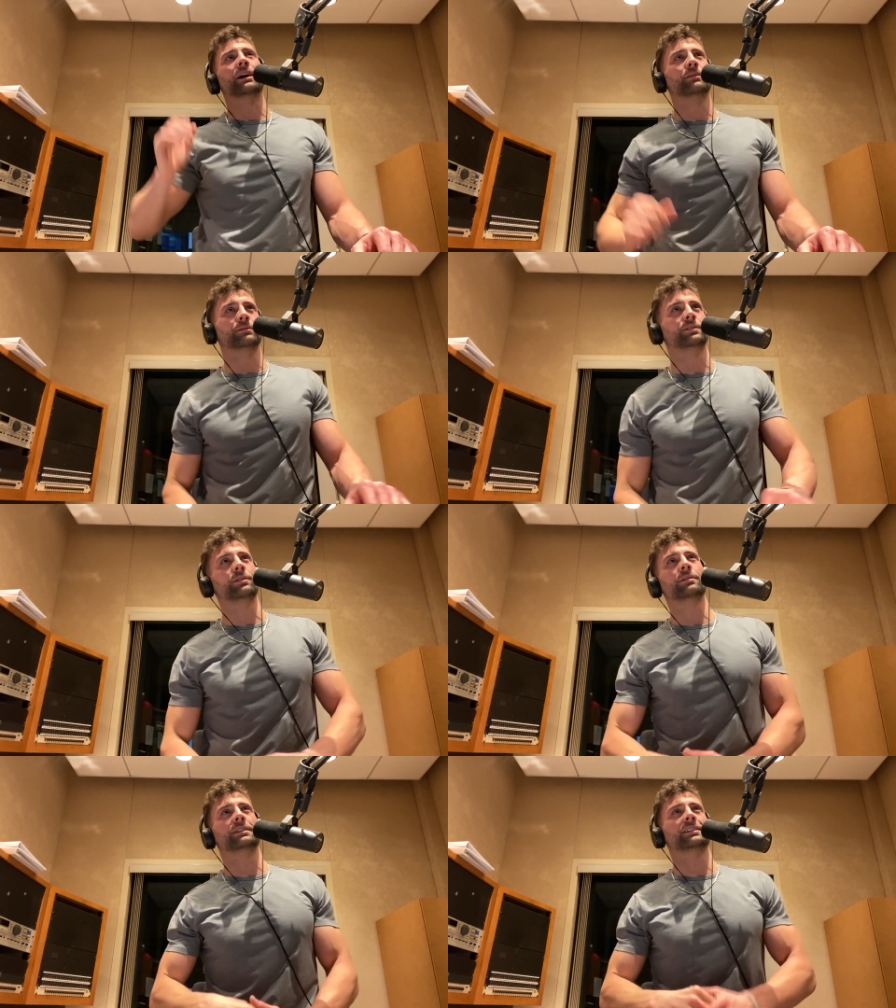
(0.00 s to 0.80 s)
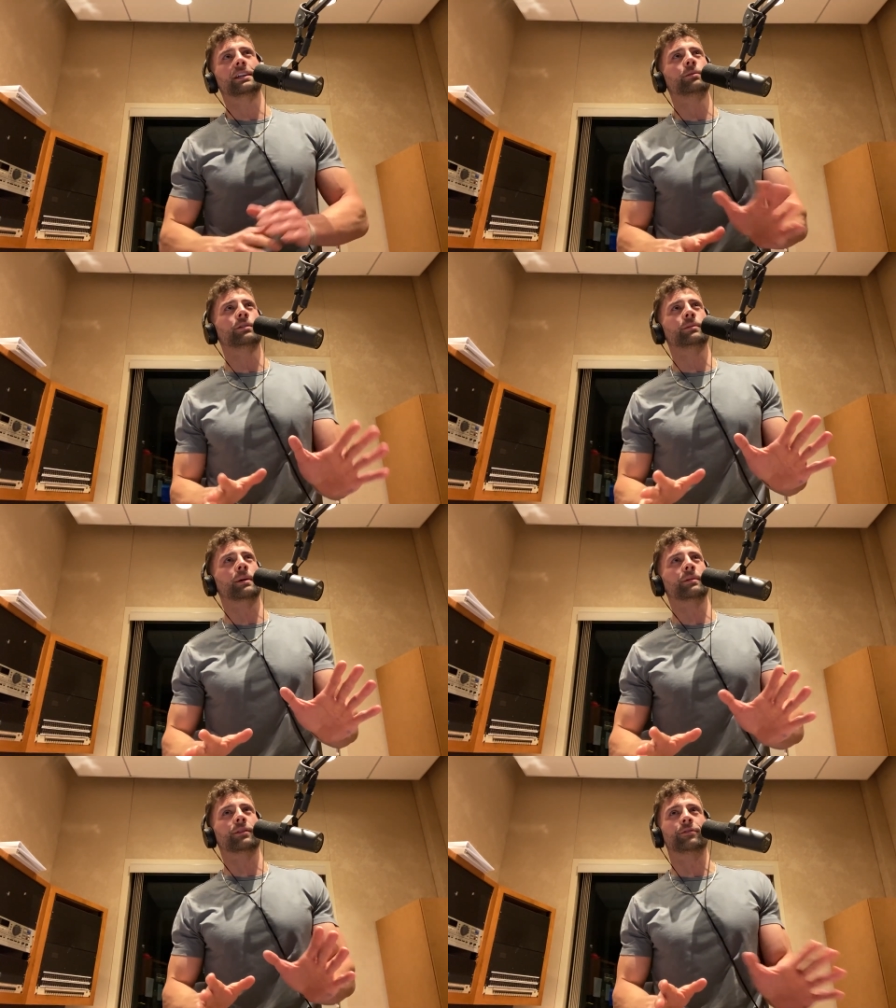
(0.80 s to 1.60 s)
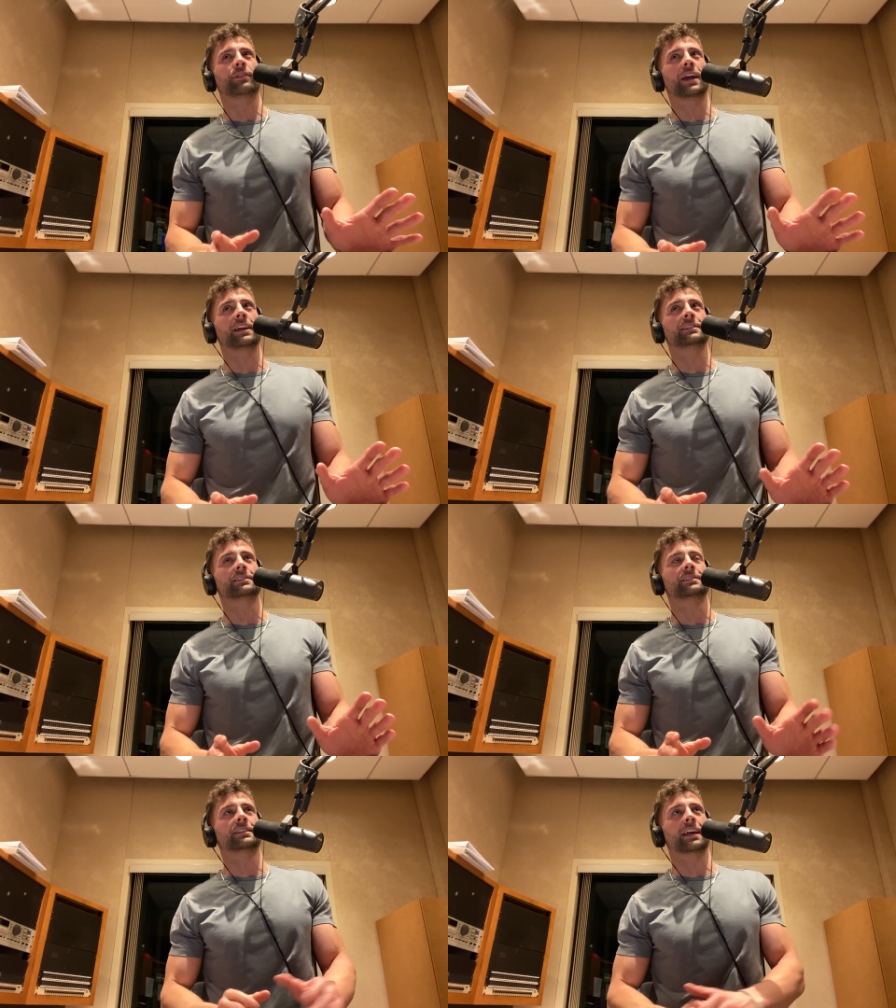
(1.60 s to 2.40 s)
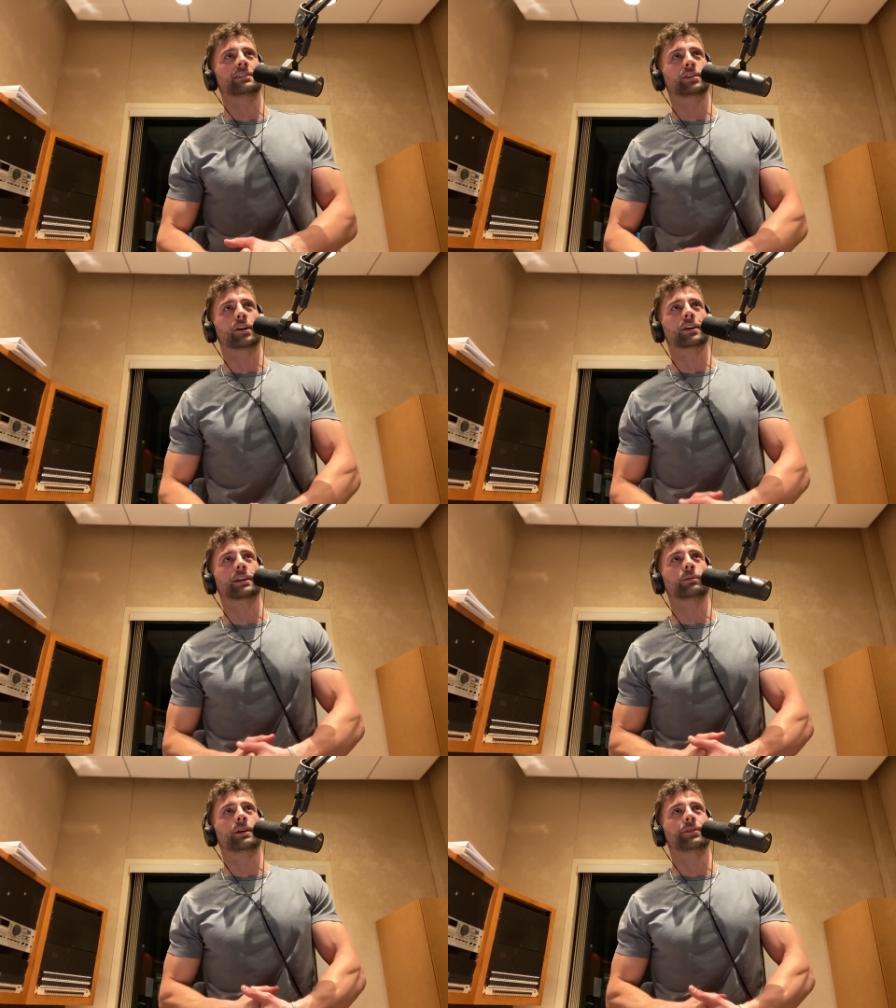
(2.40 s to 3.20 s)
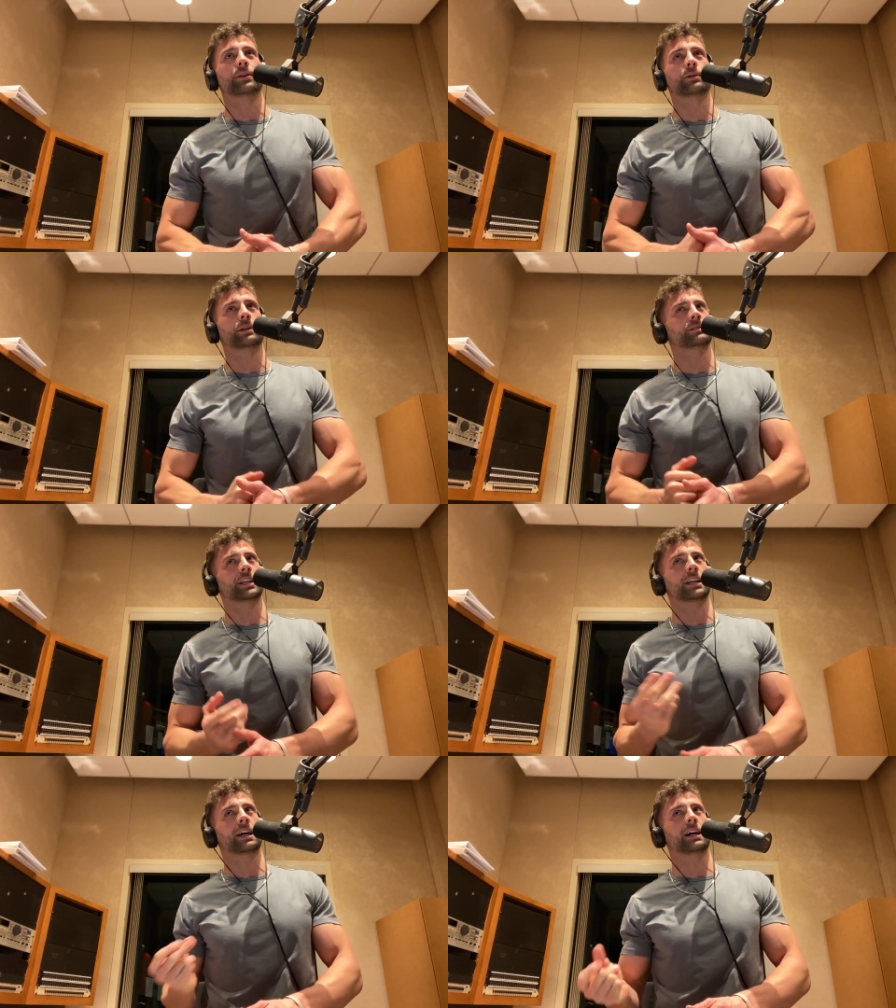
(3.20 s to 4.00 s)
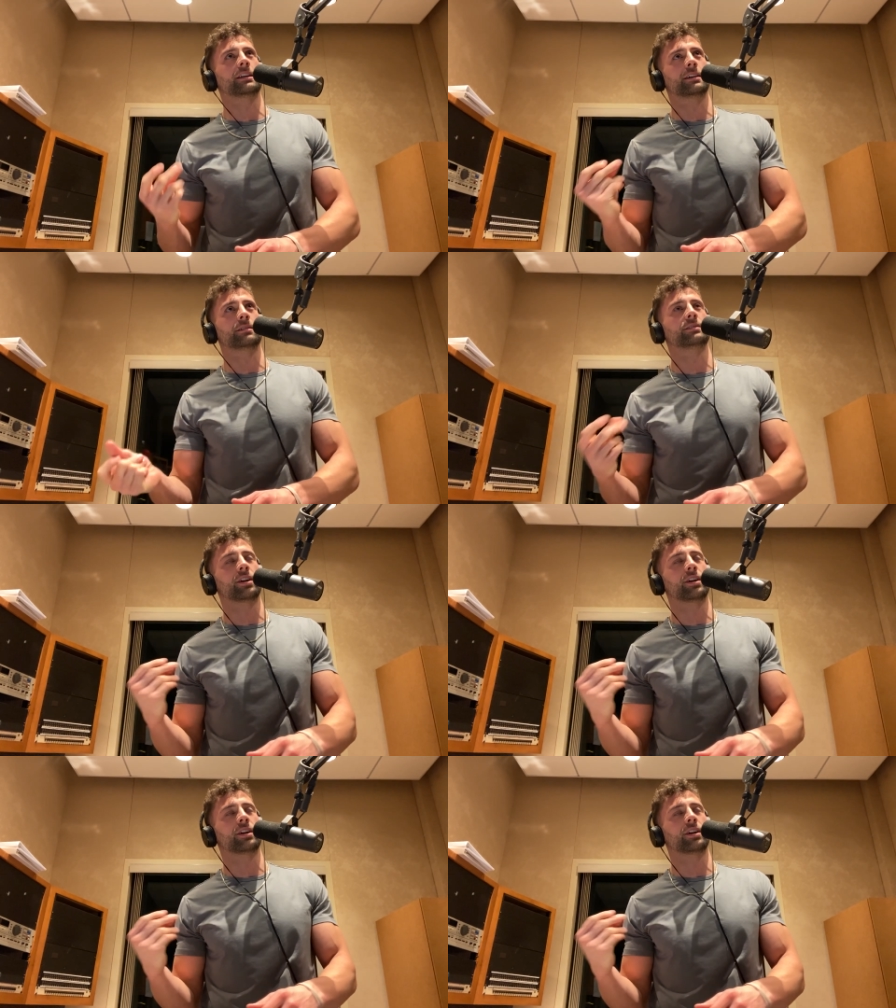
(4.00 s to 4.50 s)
i do you, does anyone remember the phase that target went through and it was like kind of